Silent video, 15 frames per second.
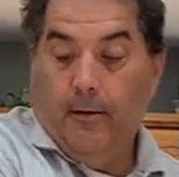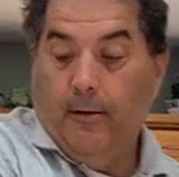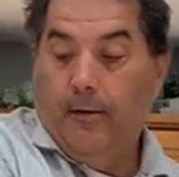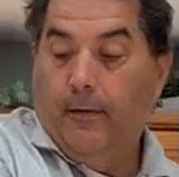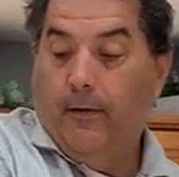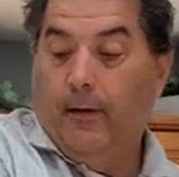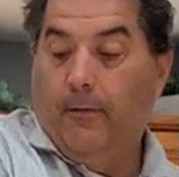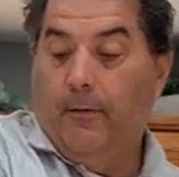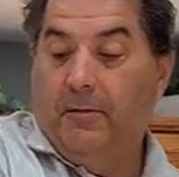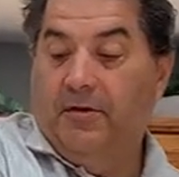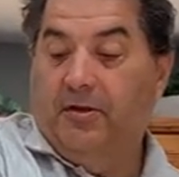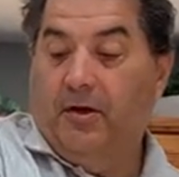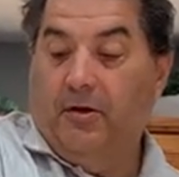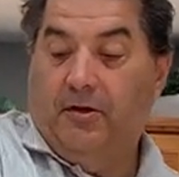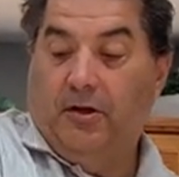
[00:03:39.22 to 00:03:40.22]
And then what I'm going to
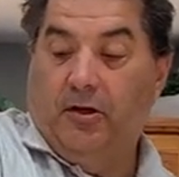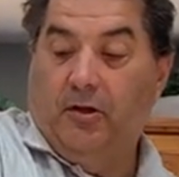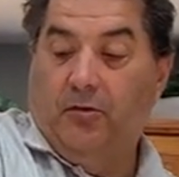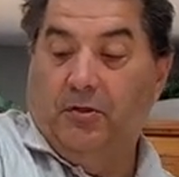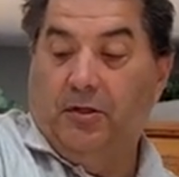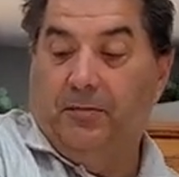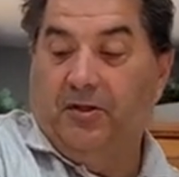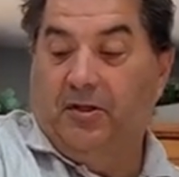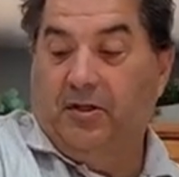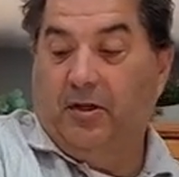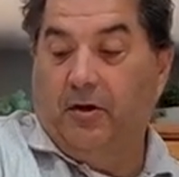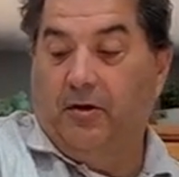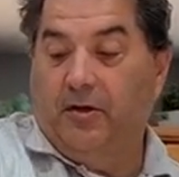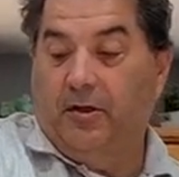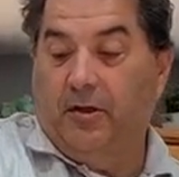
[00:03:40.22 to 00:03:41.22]
start to do is I'm going to
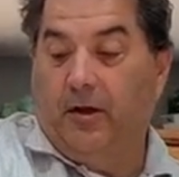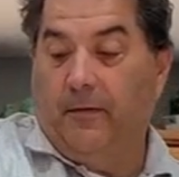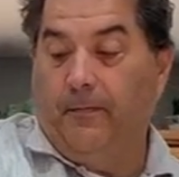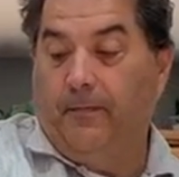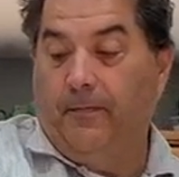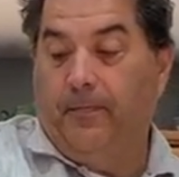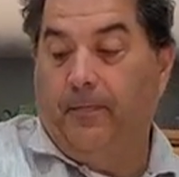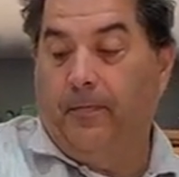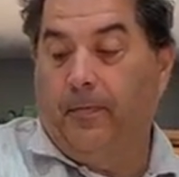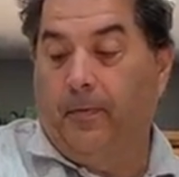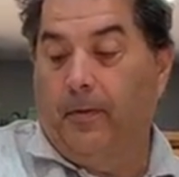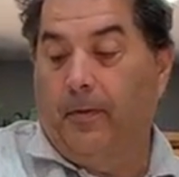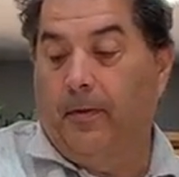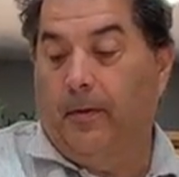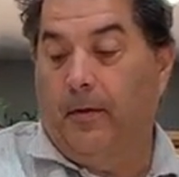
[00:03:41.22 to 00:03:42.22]
start
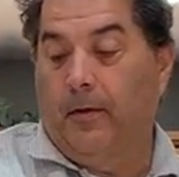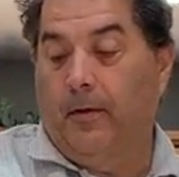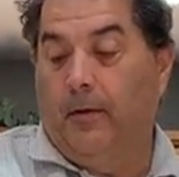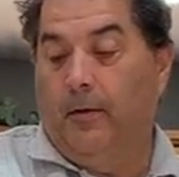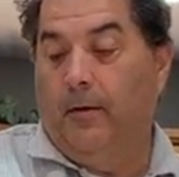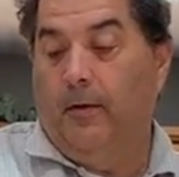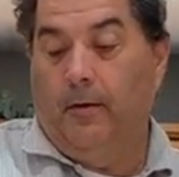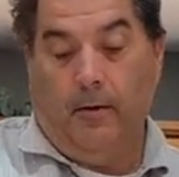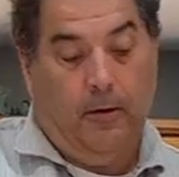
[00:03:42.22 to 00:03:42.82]
to